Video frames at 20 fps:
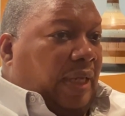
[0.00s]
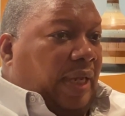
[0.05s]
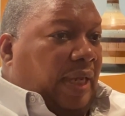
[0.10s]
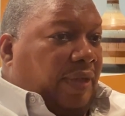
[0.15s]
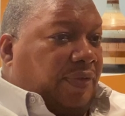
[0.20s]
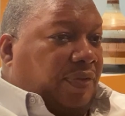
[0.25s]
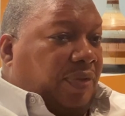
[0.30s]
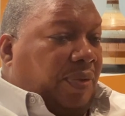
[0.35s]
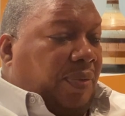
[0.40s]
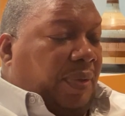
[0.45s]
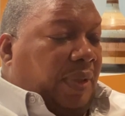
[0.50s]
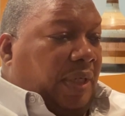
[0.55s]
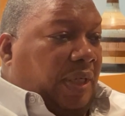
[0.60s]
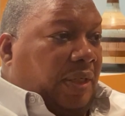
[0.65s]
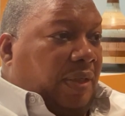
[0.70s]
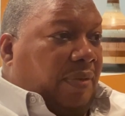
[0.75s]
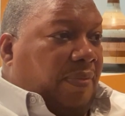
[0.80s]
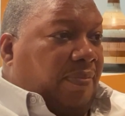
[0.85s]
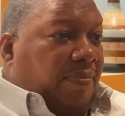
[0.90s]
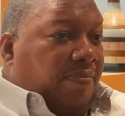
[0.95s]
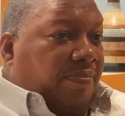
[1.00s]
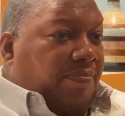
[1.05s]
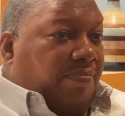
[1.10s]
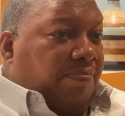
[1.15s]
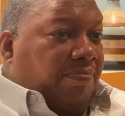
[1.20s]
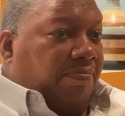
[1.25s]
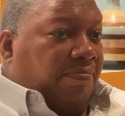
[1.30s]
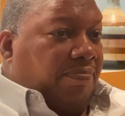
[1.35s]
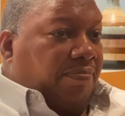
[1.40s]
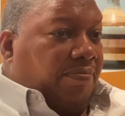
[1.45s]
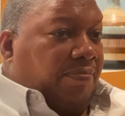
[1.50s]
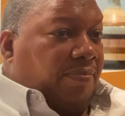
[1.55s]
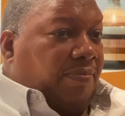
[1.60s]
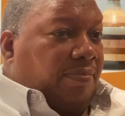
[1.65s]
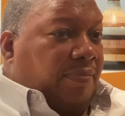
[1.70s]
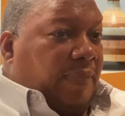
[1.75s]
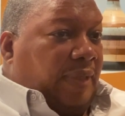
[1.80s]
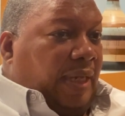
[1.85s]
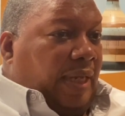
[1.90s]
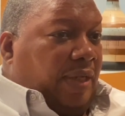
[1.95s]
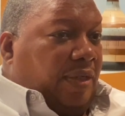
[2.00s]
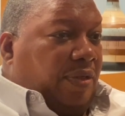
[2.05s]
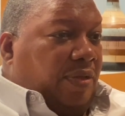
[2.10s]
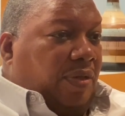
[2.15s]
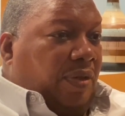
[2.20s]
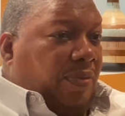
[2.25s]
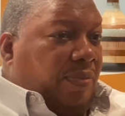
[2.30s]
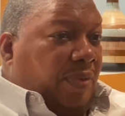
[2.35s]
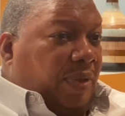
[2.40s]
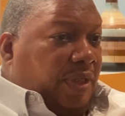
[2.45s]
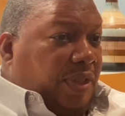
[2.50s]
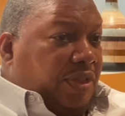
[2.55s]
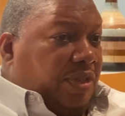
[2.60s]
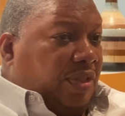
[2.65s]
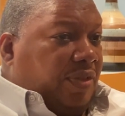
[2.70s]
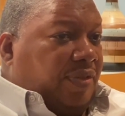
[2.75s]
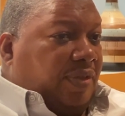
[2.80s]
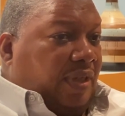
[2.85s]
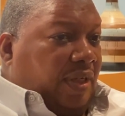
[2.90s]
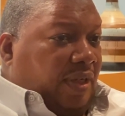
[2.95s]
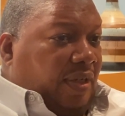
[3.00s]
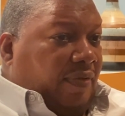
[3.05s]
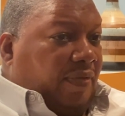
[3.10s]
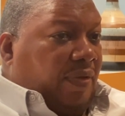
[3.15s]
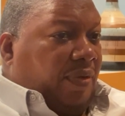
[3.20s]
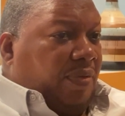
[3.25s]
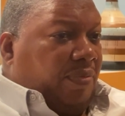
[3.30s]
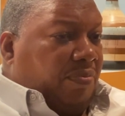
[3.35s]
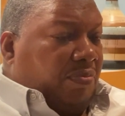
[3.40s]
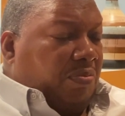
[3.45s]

as agreed. And you don't want to just deliver,